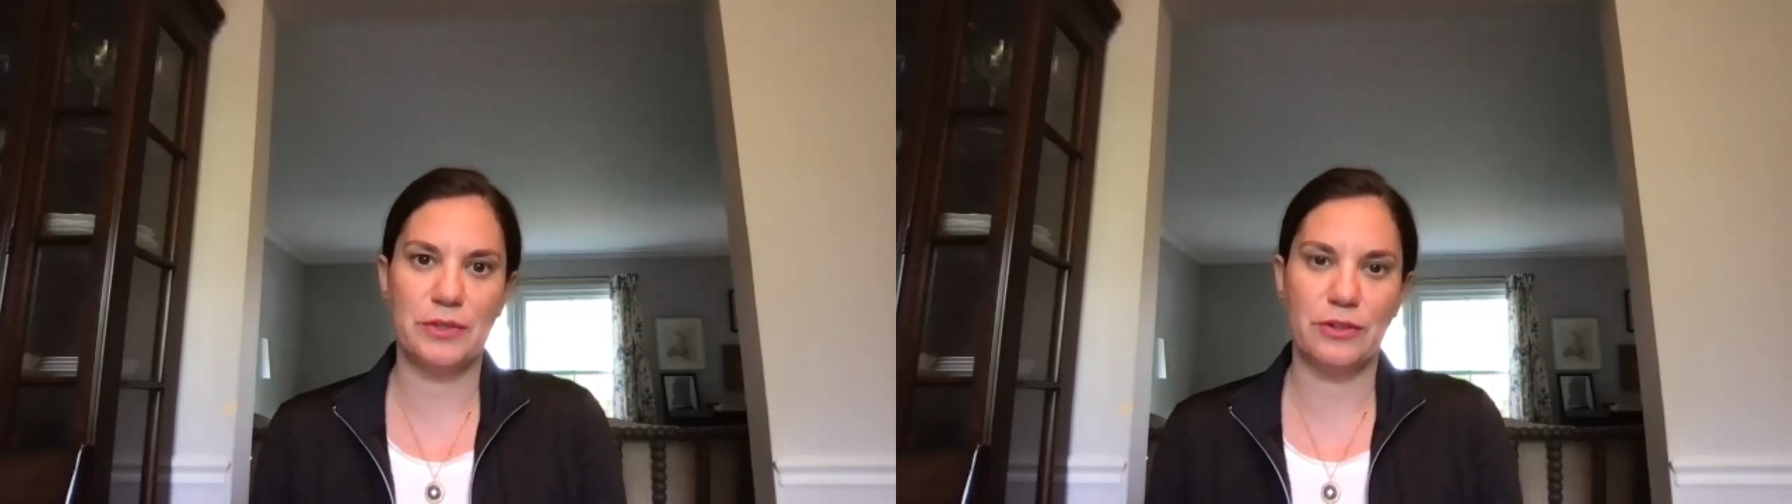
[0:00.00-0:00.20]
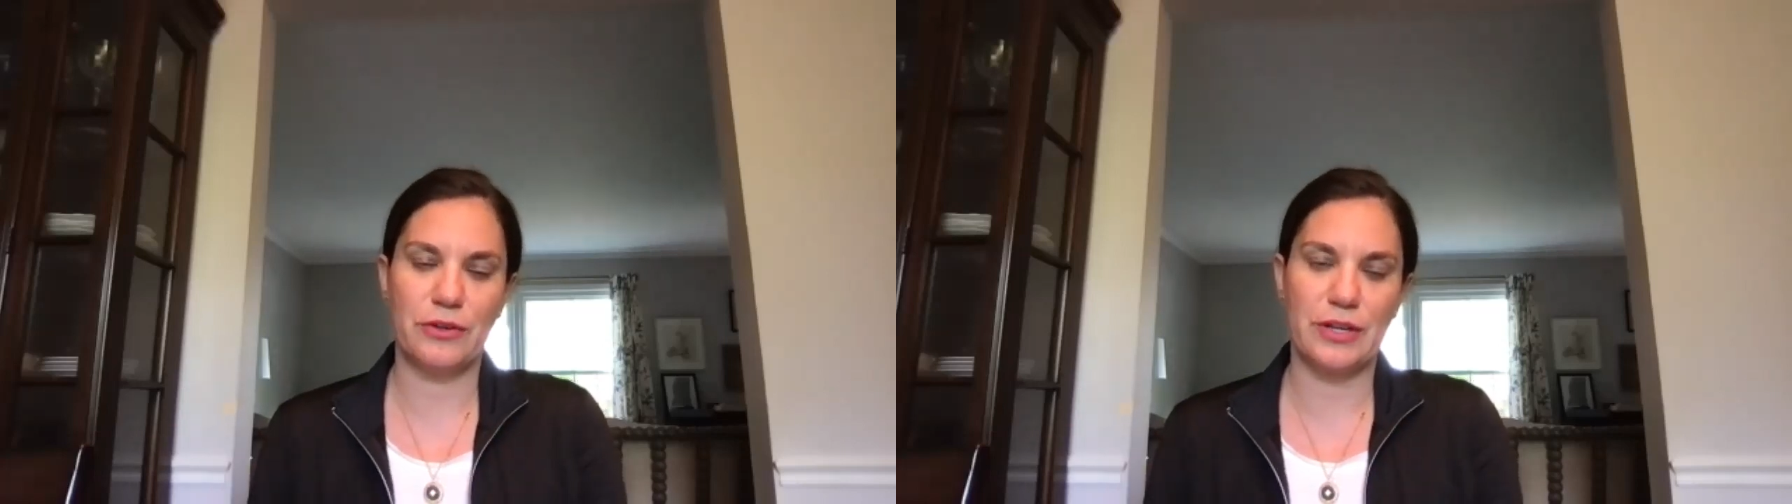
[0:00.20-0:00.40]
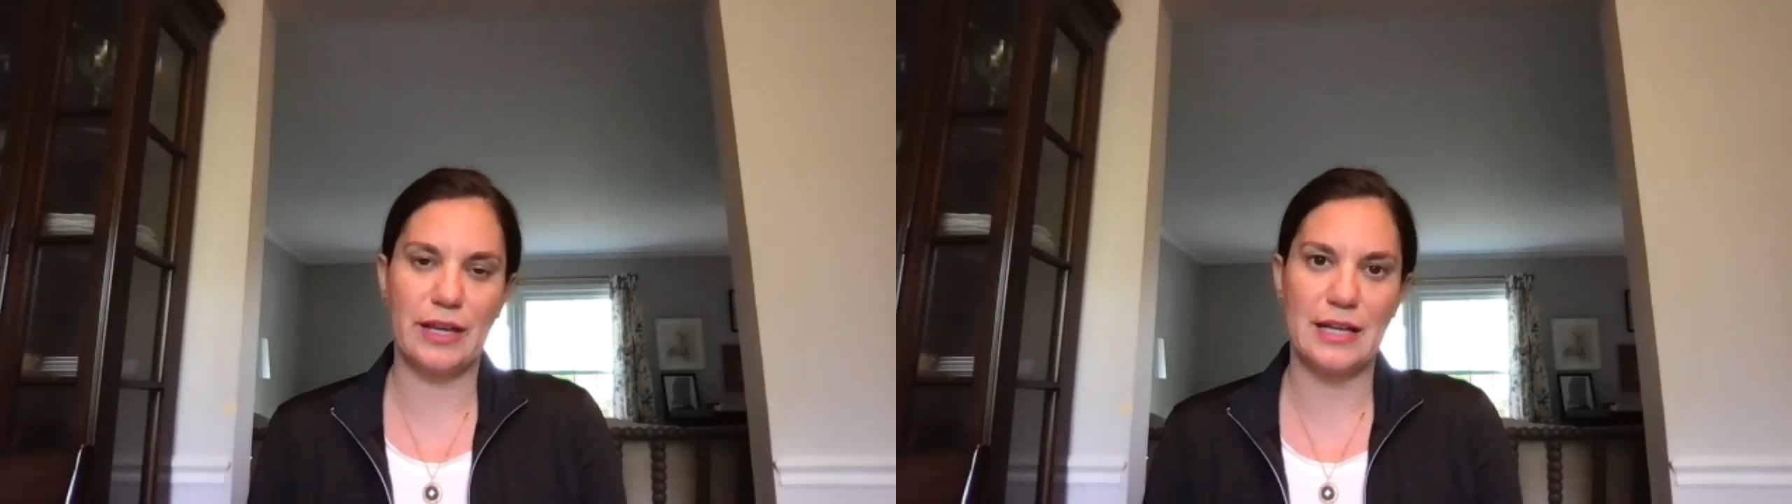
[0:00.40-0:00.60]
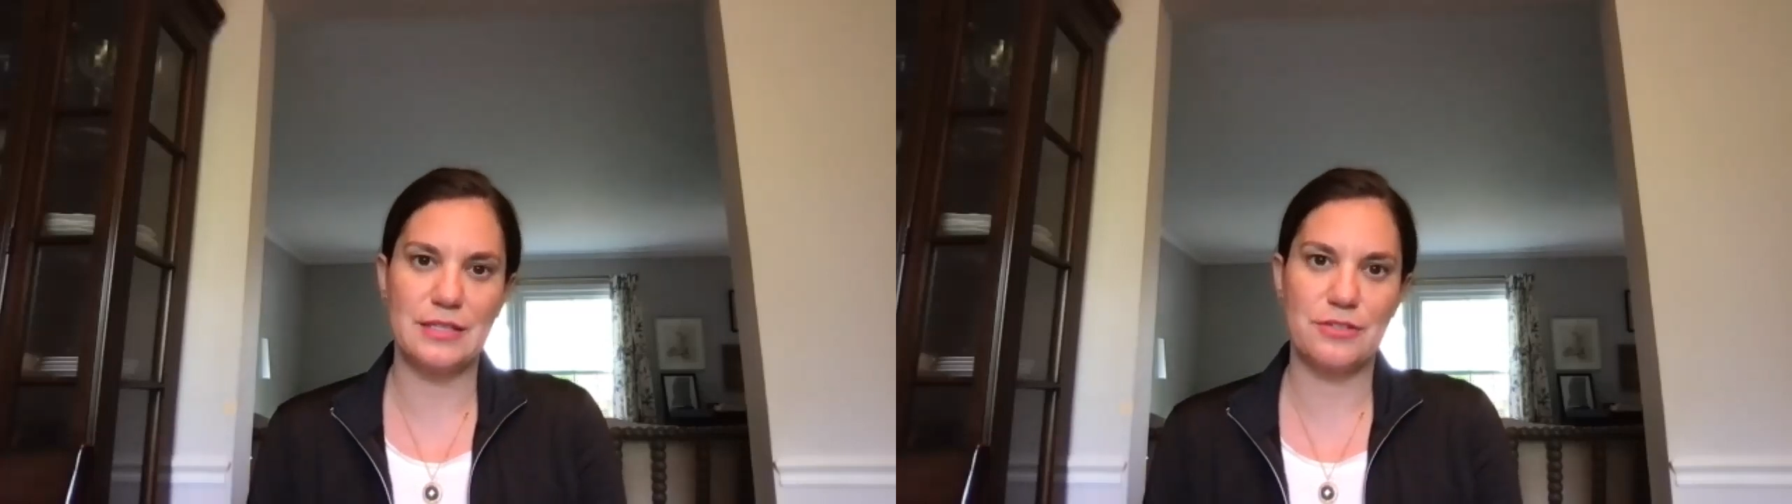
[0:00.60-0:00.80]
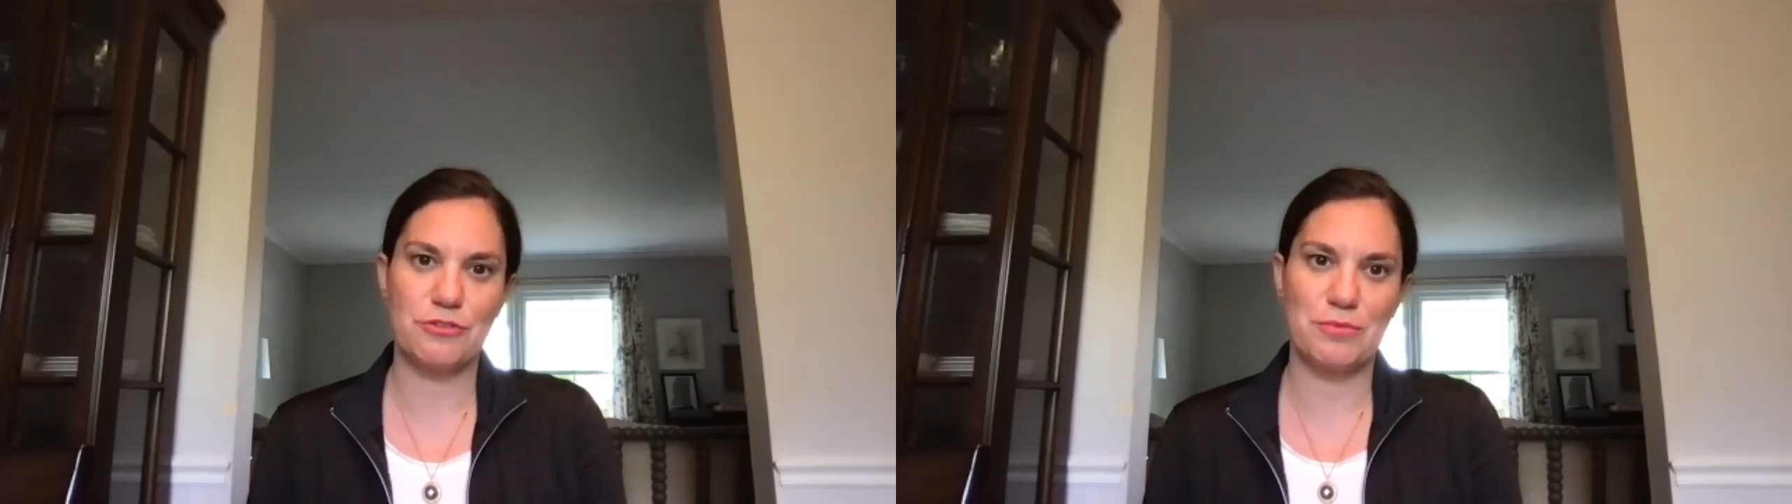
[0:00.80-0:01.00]
when looking at
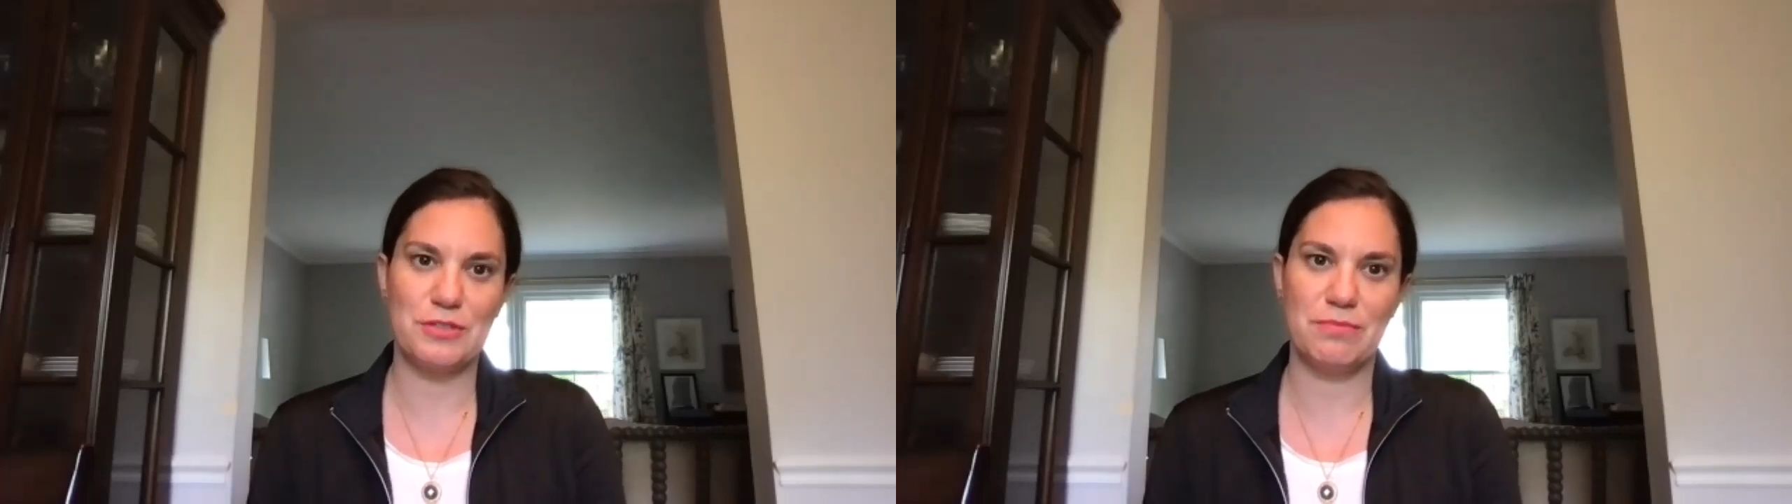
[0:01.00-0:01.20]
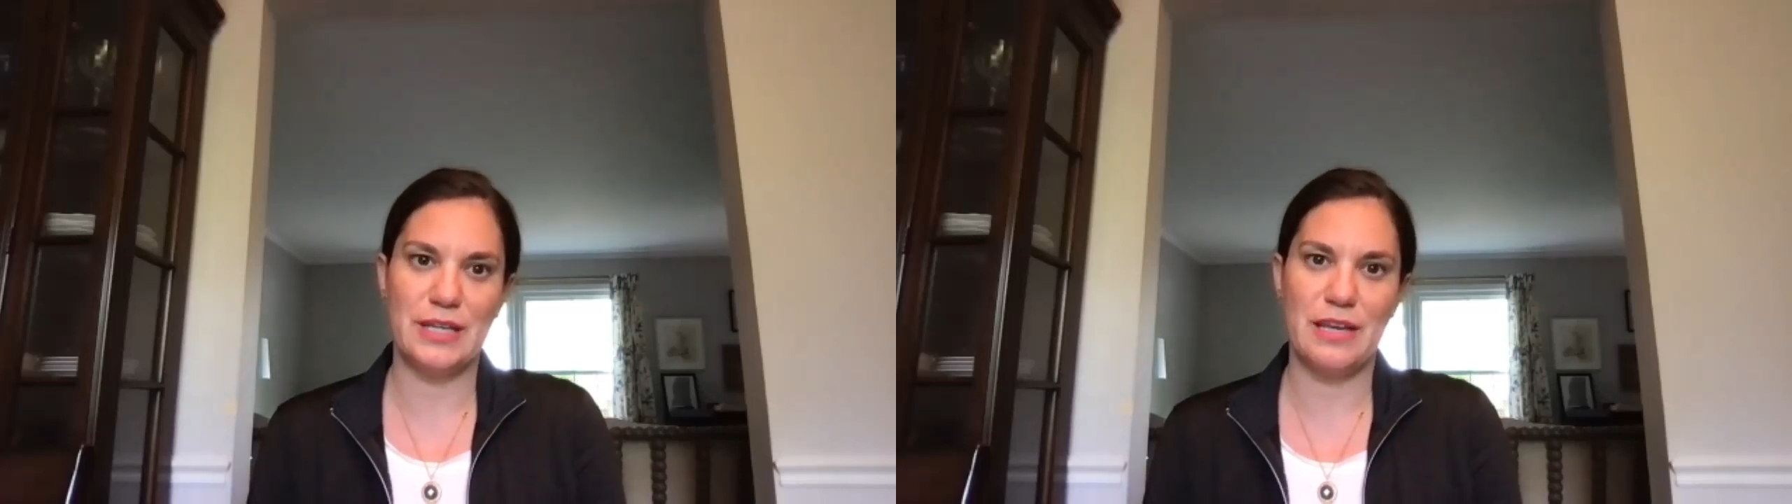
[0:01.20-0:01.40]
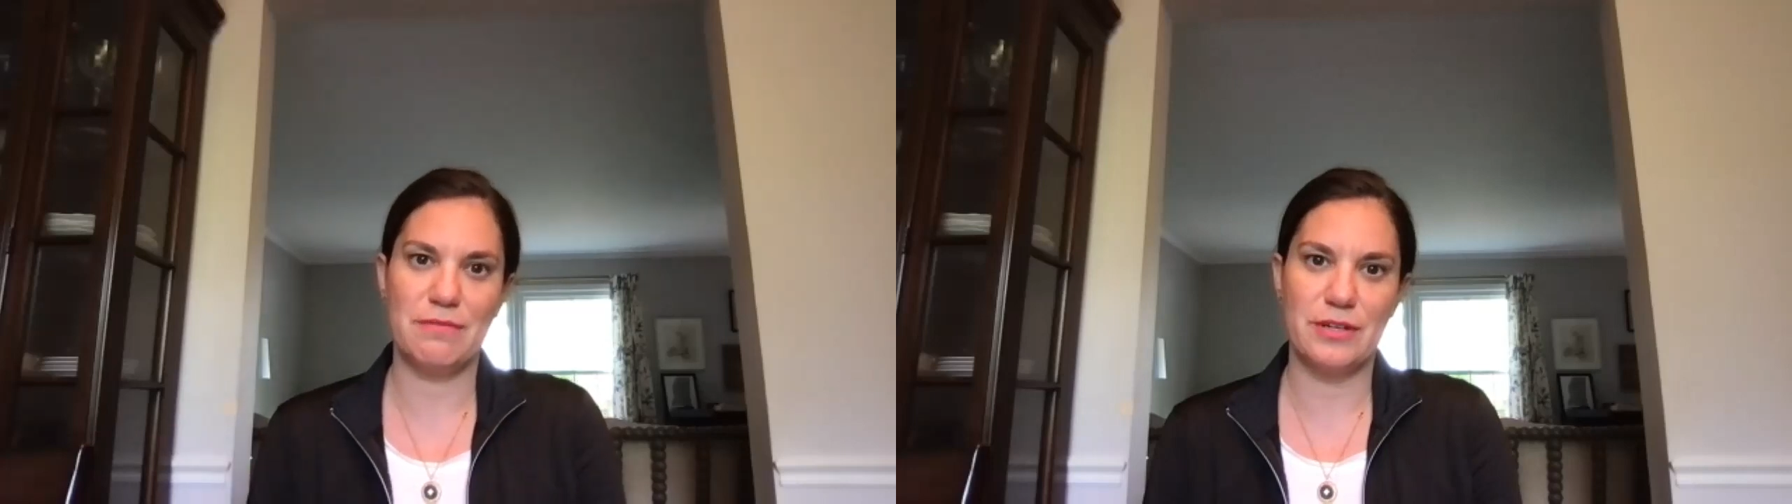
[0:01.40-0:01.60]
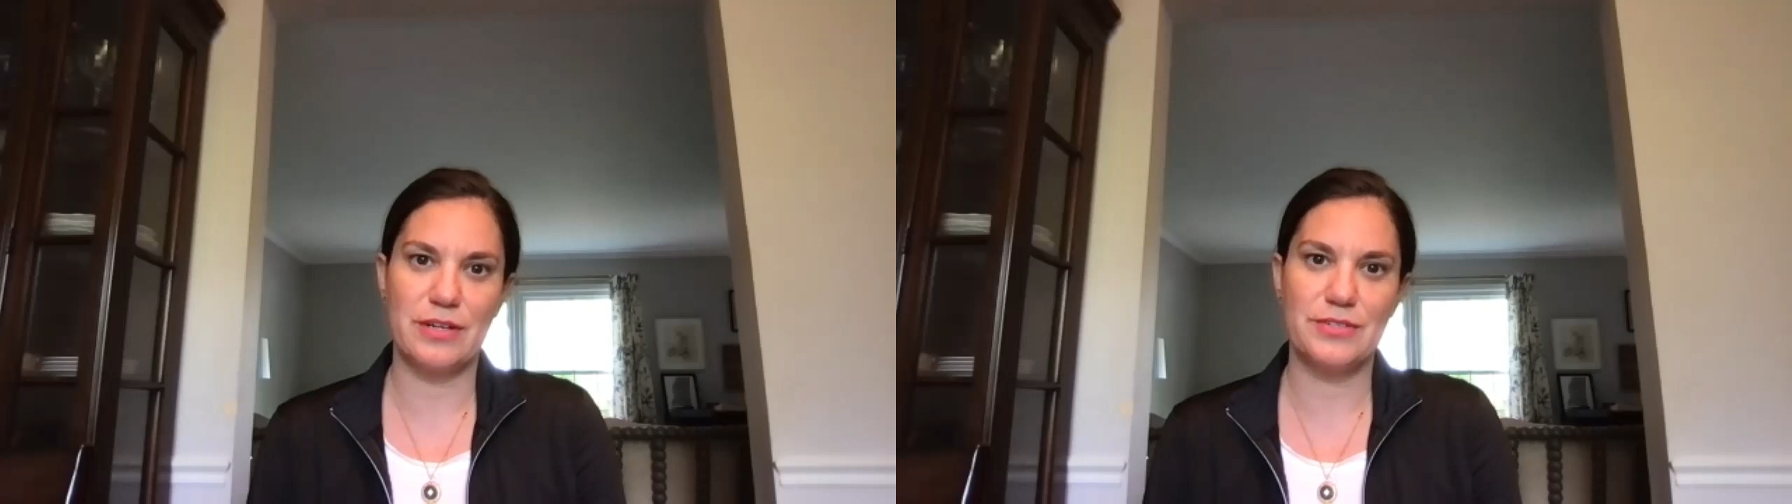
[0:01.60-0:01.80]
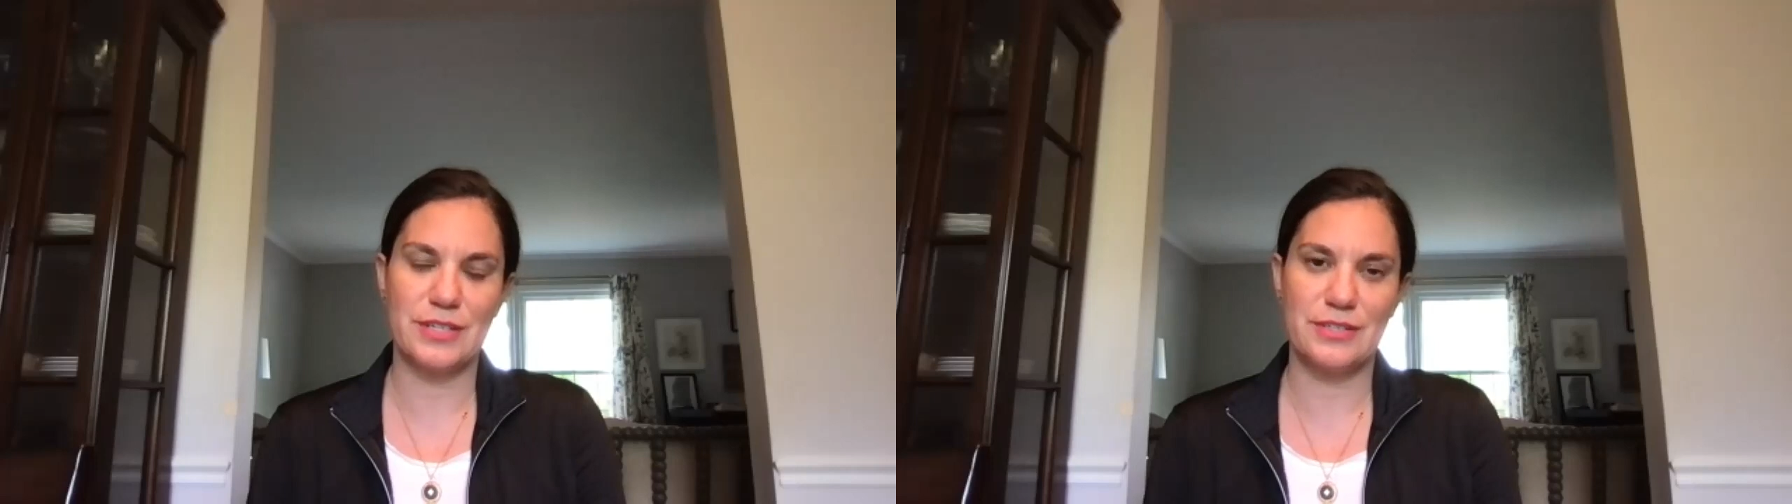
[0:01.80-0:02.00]
disruptive behaviors.